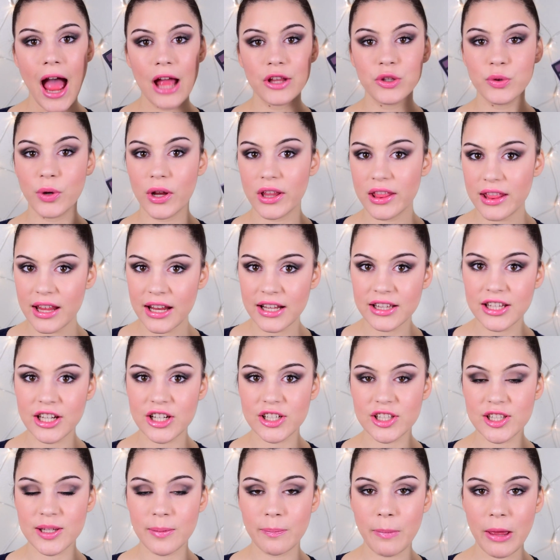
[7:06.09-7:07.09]
Do I think there
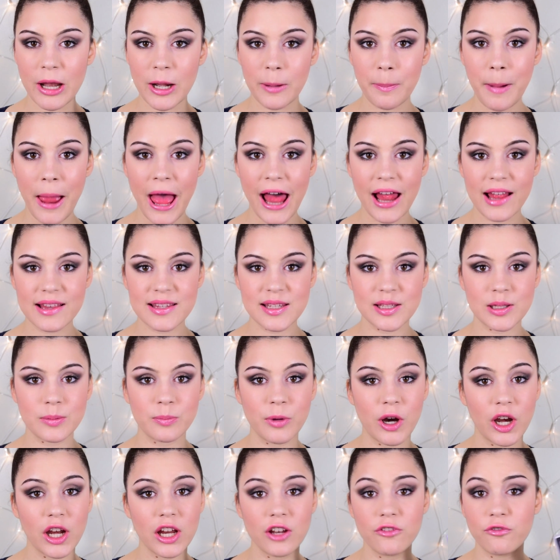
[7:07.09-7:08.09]
are some better palettes at the
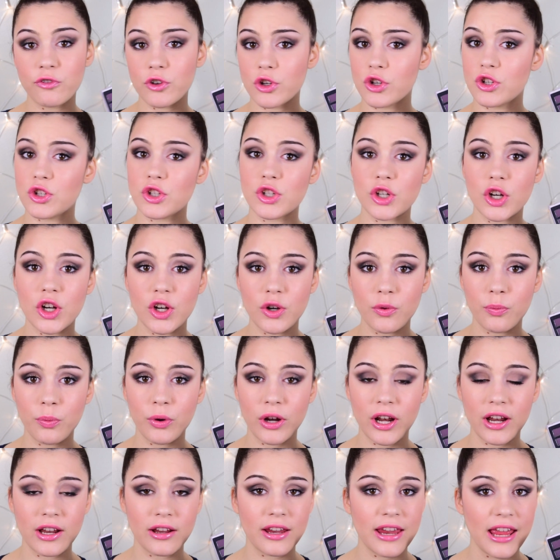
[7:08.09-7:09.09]
market? For sure.
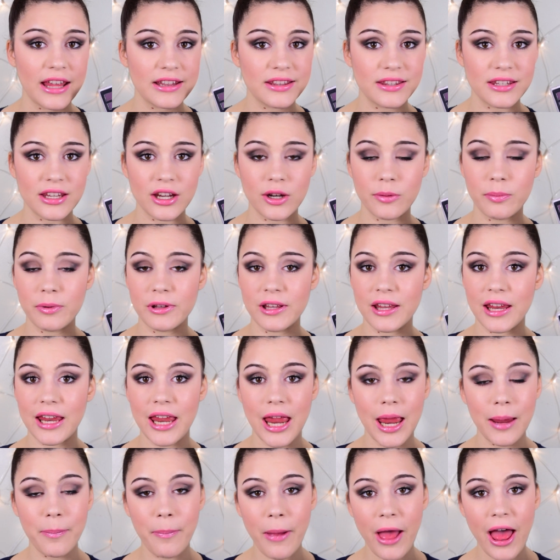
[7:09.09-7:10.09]
Would I get the Urban
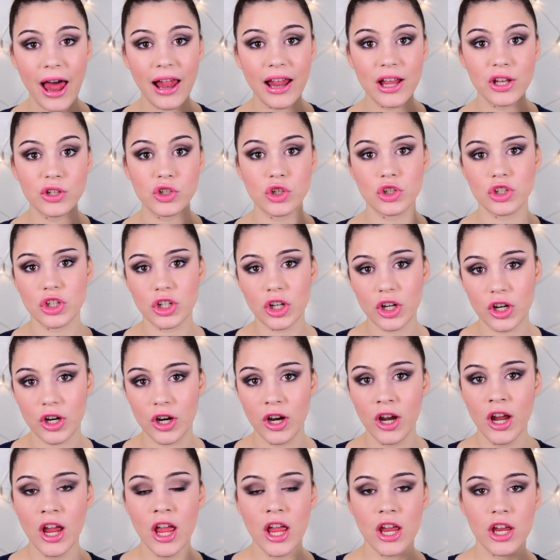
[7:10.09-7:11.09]
Decay palette?
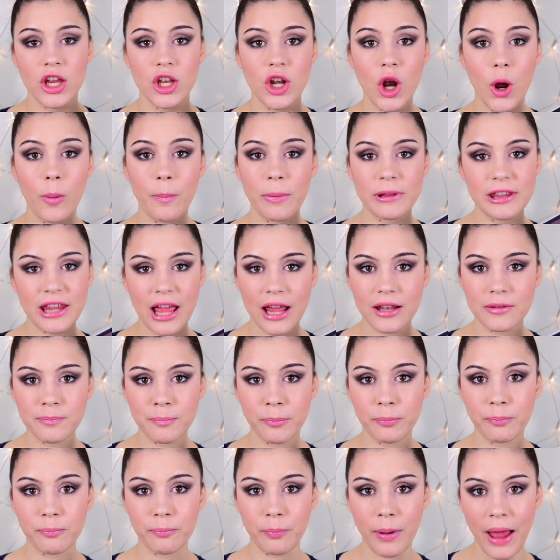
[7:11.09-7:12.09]
Sure. You know, but
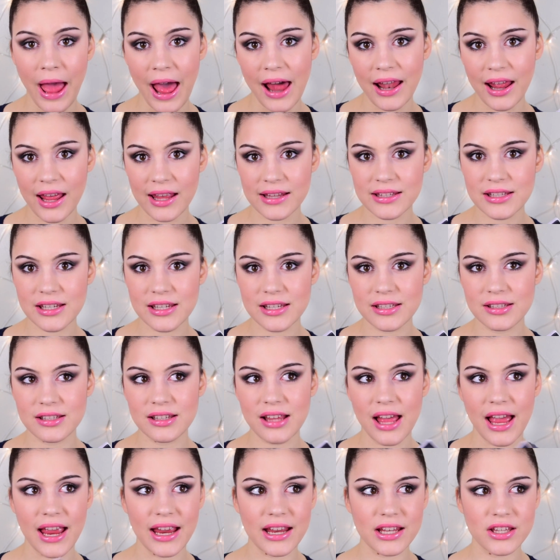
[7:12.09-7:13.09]
that palette is
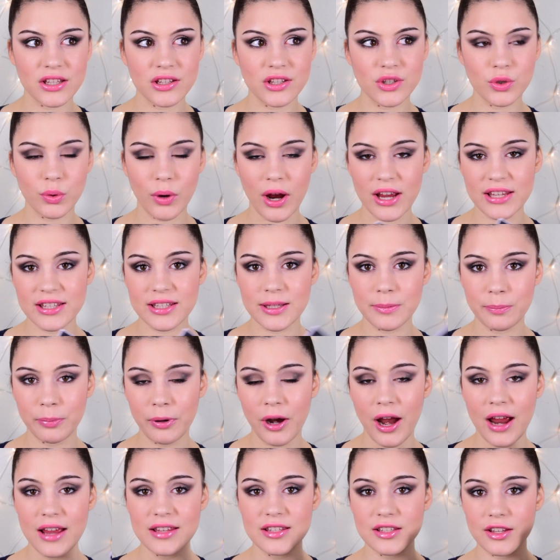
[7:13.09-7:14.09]
like twice the
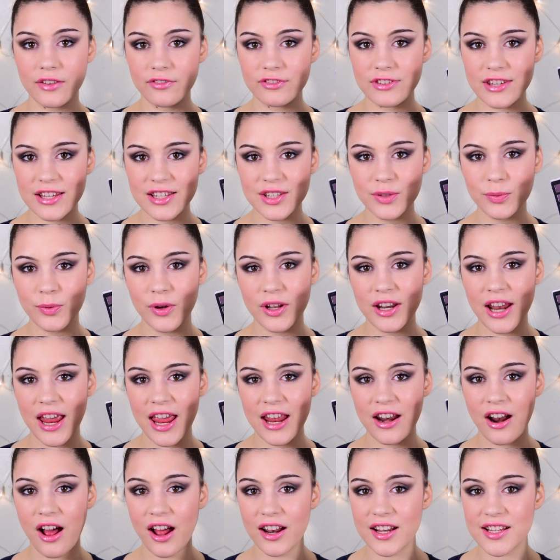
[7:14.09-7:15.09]
price of this one,
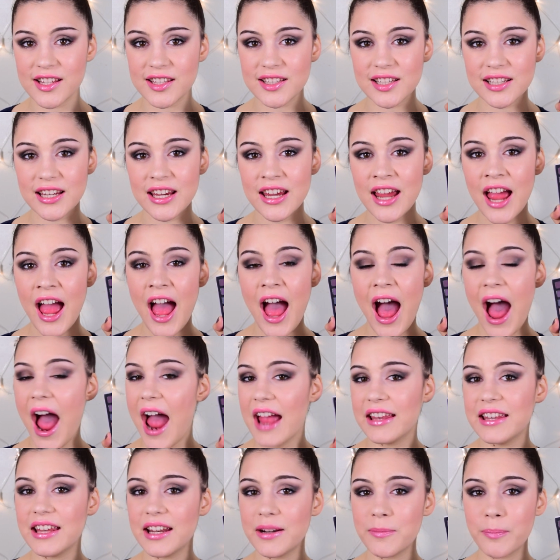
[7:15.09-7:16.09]
and honestly,
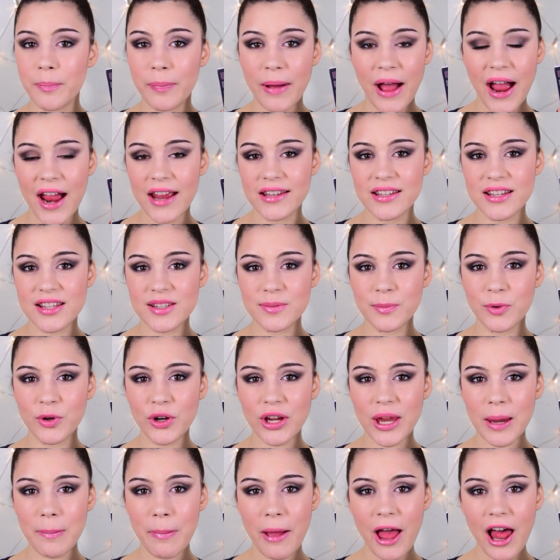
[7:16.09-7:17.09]
I didn't buy the
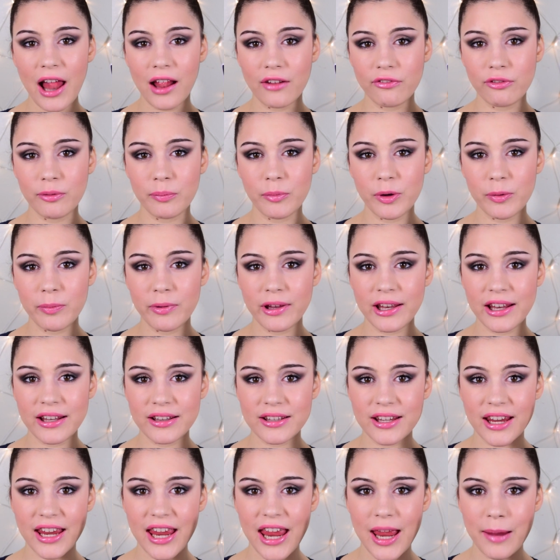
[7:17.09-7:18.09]
Smoky palette from Urban
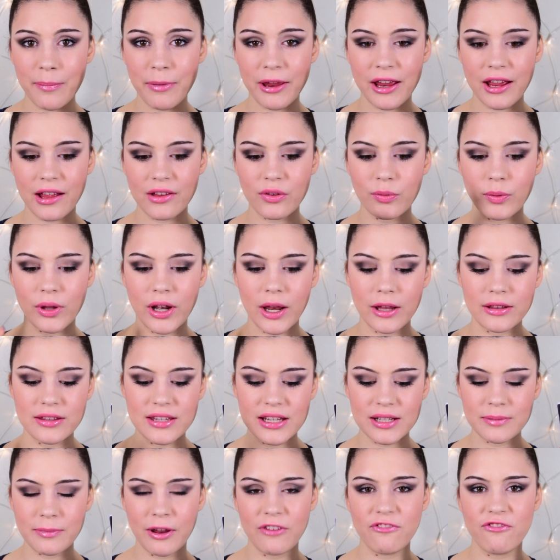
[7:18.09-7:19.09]
Decay because when I
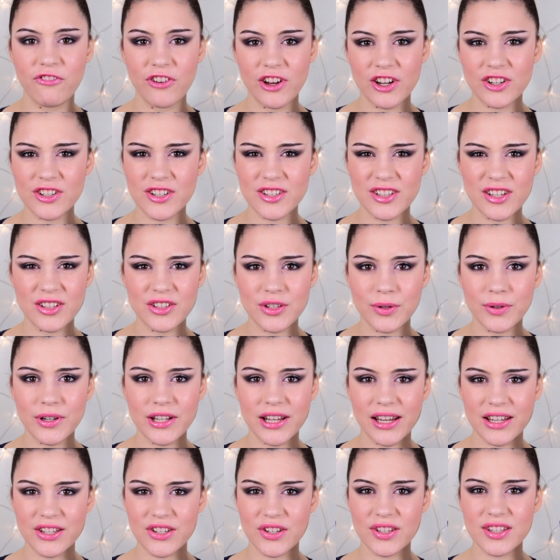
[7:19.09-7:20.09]
dig my fingers into
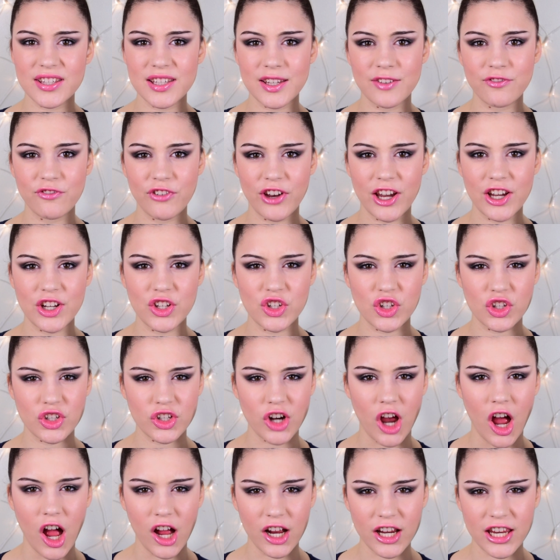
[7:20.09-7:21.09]
it, it just seemed very
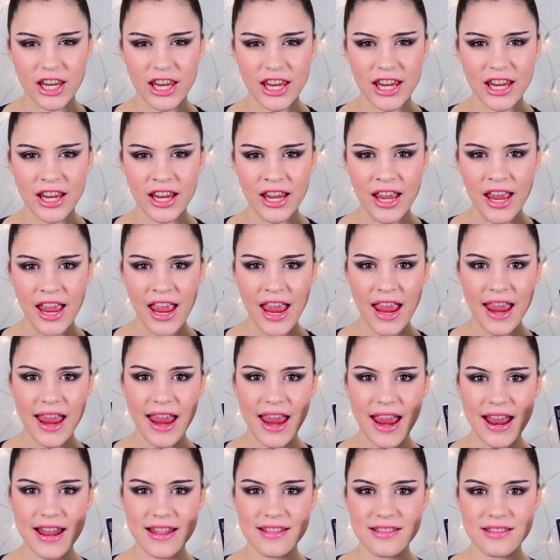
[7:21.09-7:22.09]
chalky,
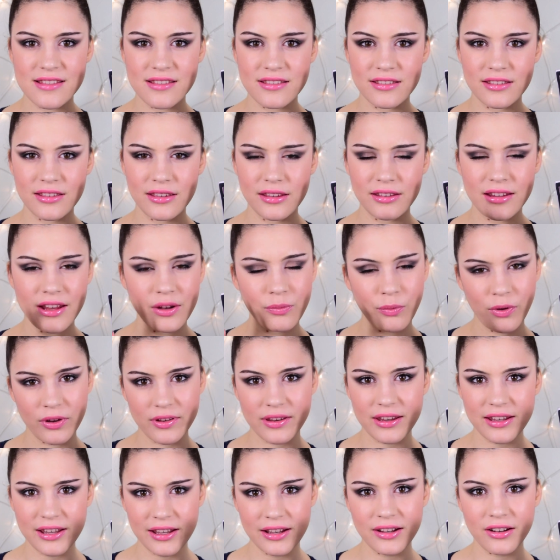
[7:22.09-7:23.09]
and it
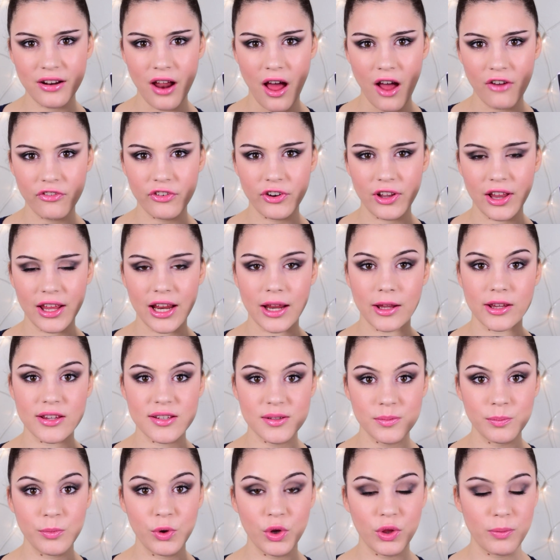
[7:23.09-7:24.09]
didn't offer like a
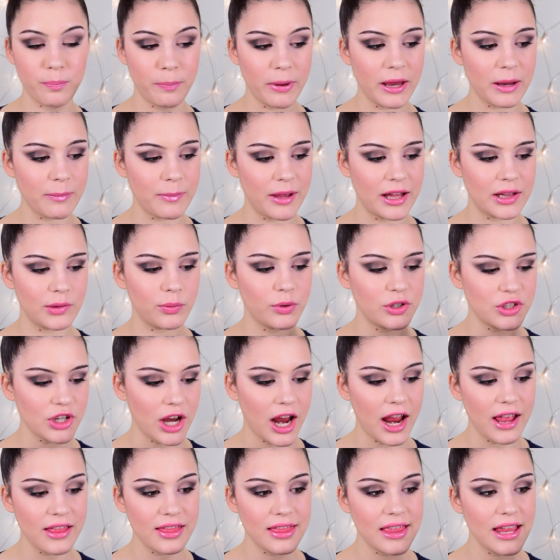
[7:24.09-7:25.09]
smooth pigment, which
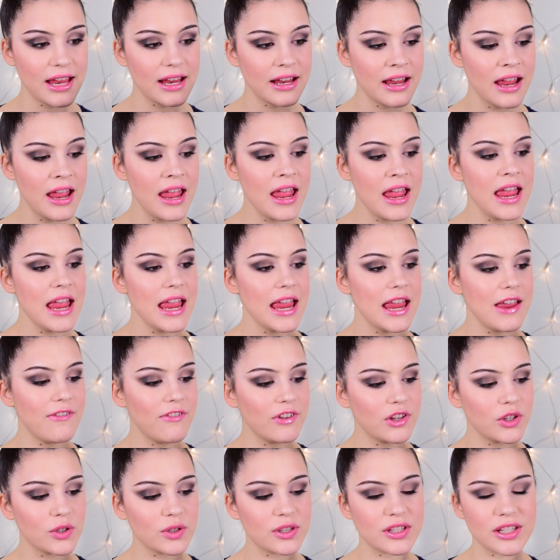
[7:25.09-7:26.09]
I think,
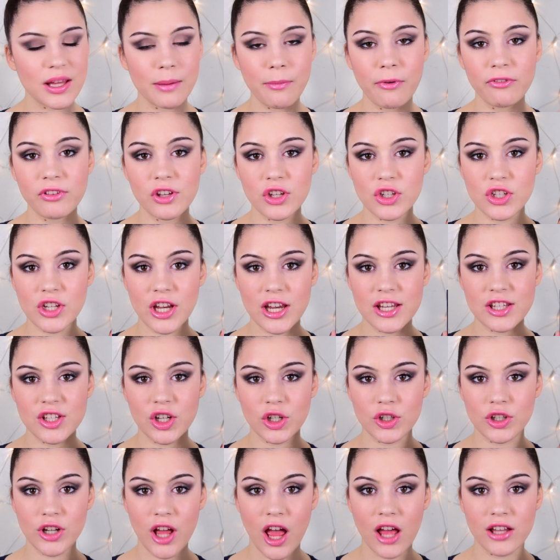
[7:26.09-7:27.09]
even though some of the shades
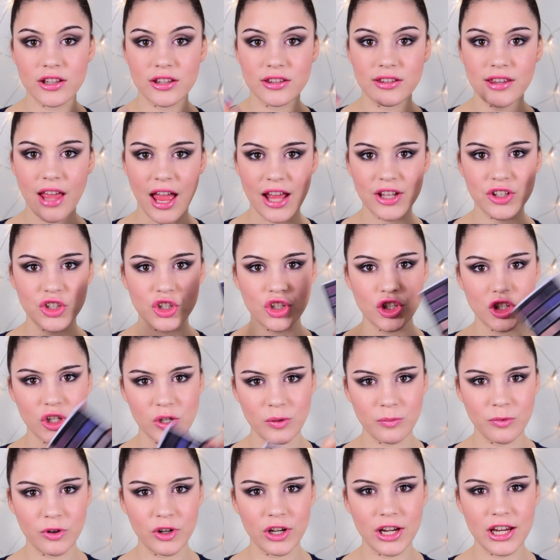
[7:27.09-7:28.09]
are not that
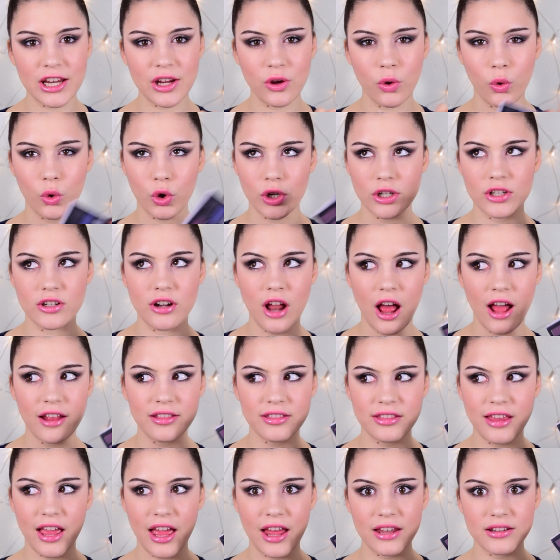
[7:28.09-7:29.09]
shimmering or
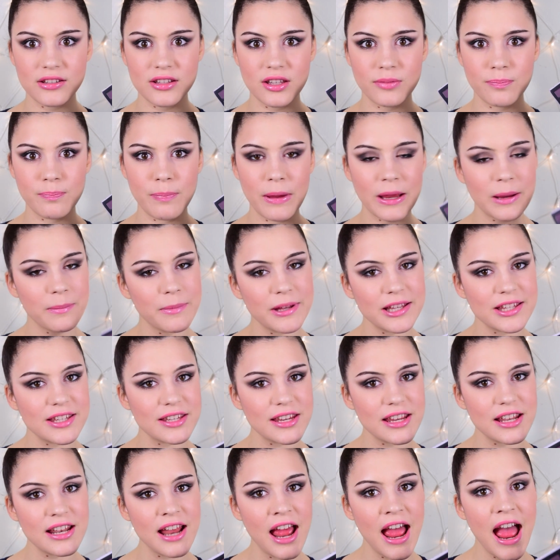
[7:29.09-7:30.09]
not that
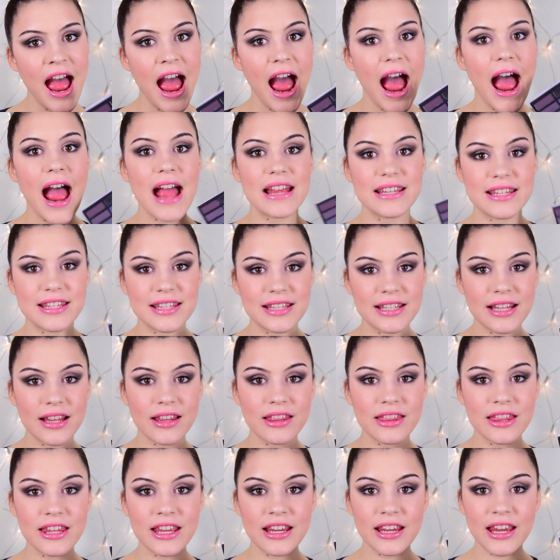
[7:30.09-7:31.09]
pigmented, I
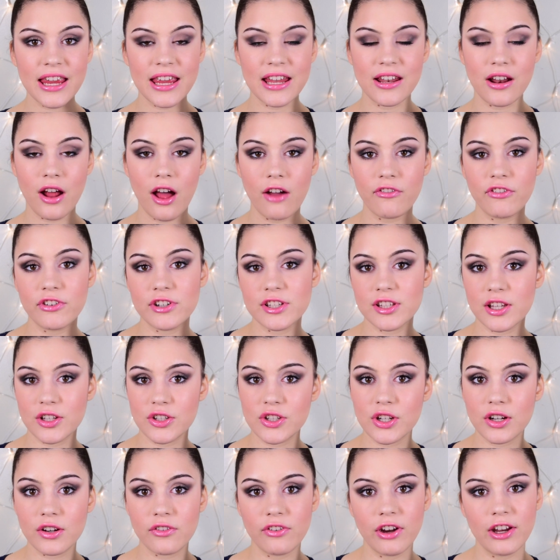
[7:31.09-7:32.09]
still think it offers
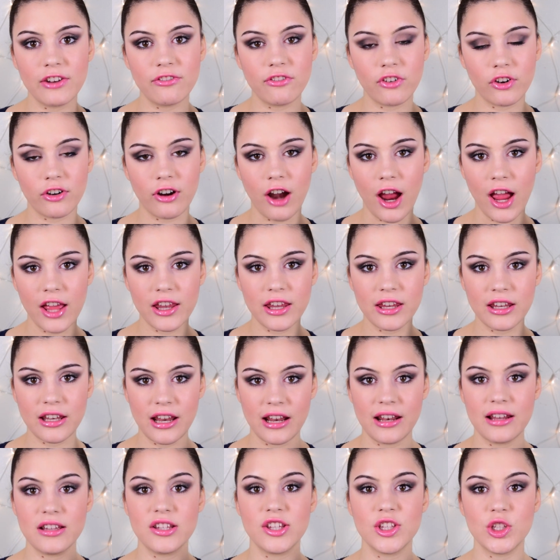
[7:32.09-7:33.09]
such a great variety
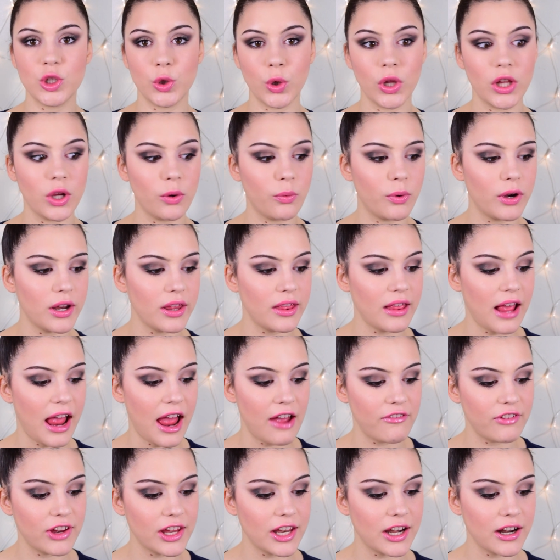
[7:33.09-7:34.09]
that it's totally worth
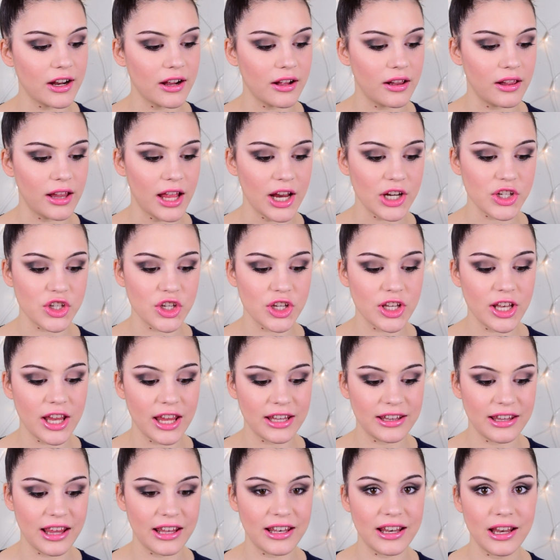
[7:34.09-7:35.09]
having in a collection,
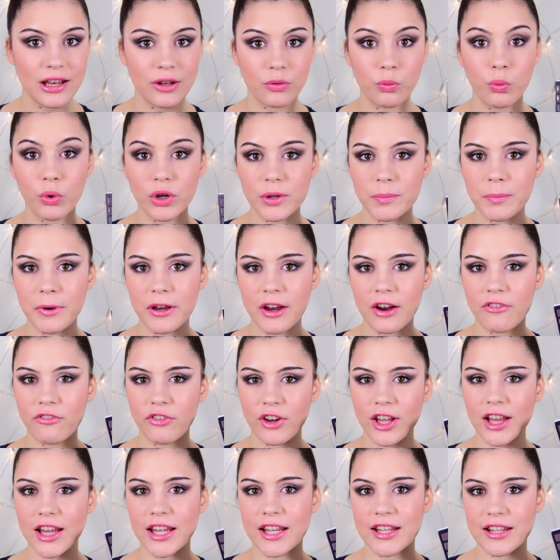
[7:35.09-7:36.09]
and that it would be a
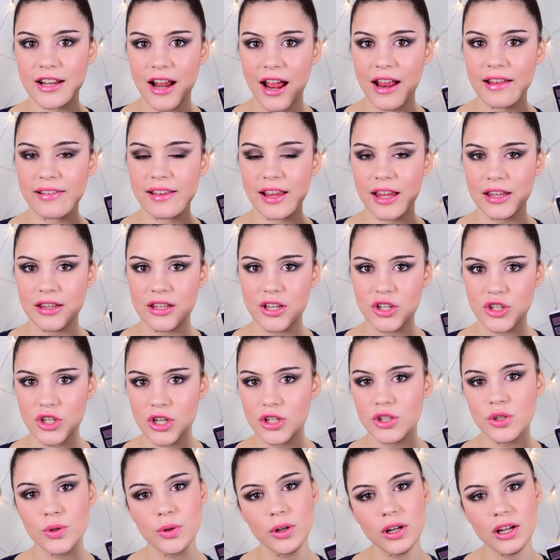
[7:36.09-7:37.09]
really nice
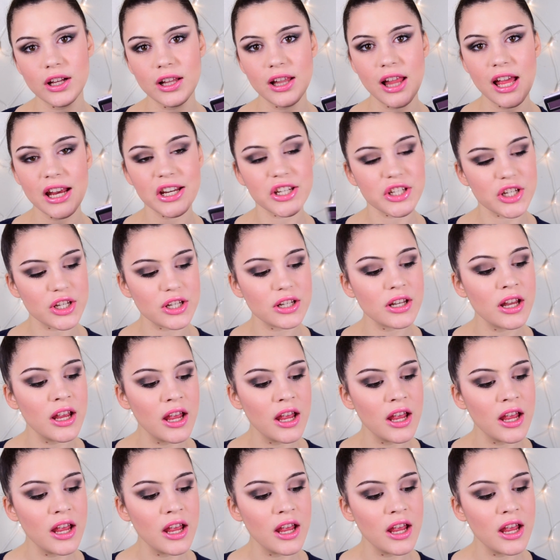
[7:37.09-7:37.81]
addition to a collection.